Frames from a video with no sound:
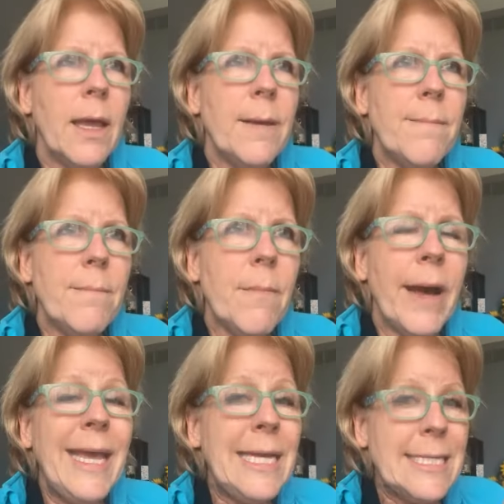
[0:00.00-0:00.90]
It
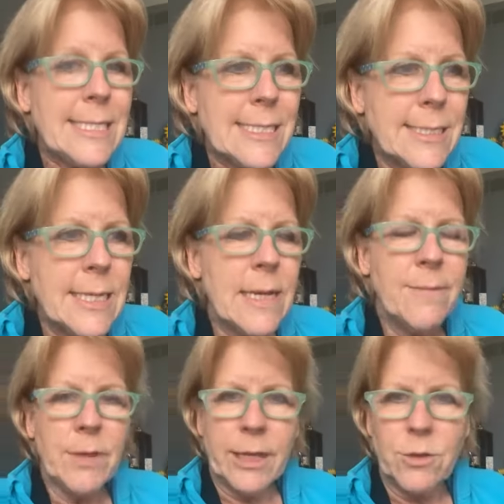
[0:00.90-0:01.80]
might
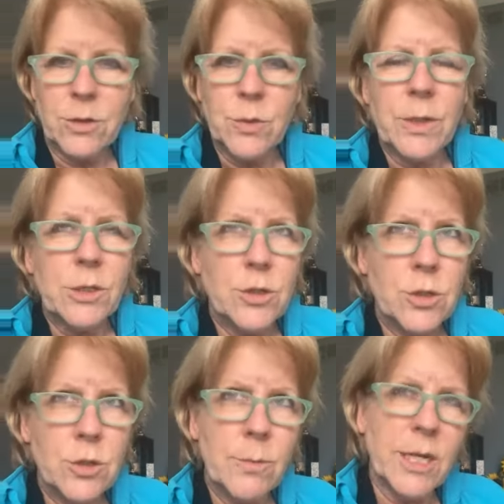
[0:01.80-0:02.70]
seem like you're doing
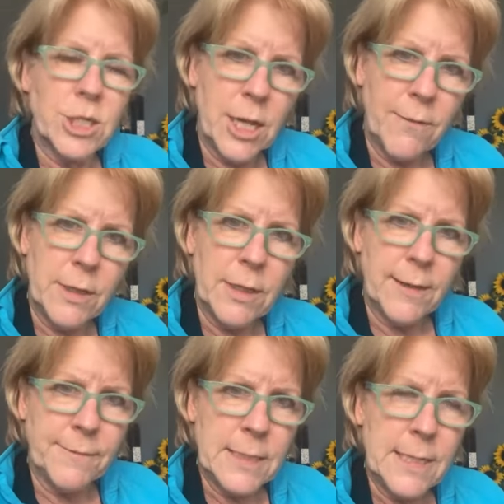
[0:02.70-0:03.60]
too much heavy
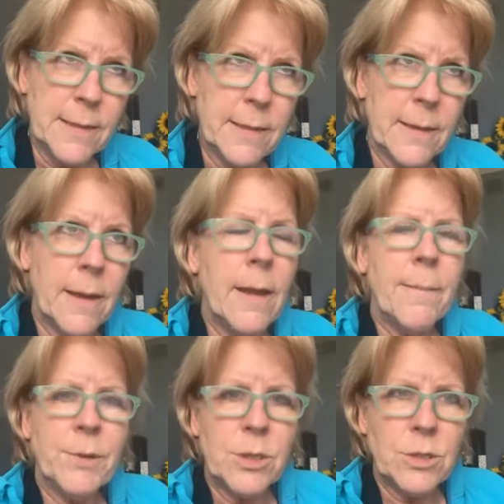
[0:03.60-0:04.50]
lifting,
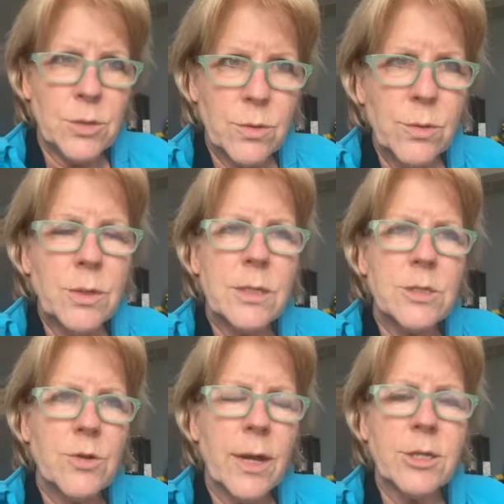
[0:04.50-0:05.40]
but the truth
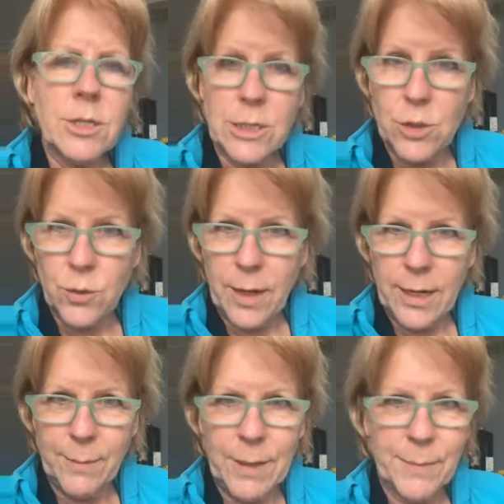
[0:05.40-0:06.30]
is you're actually
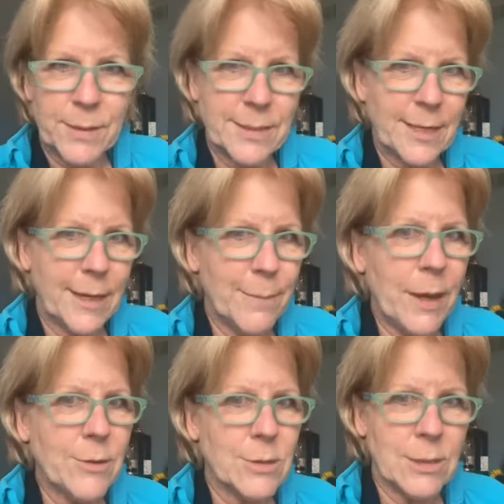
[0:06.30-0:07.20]
training people and setting
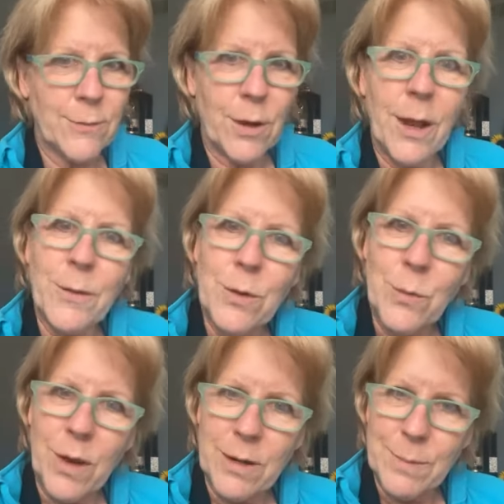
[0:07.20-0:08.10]
boundaries for how you
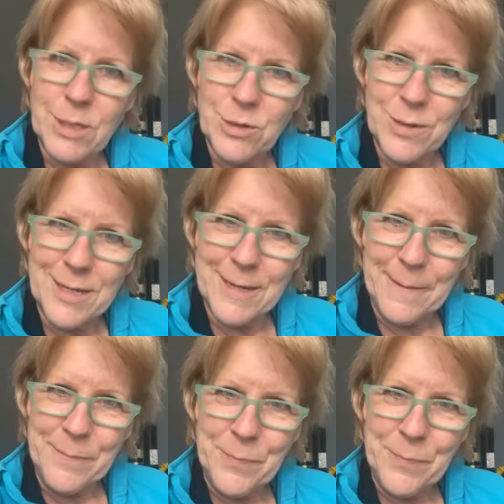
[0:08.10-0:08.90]
want to be treated.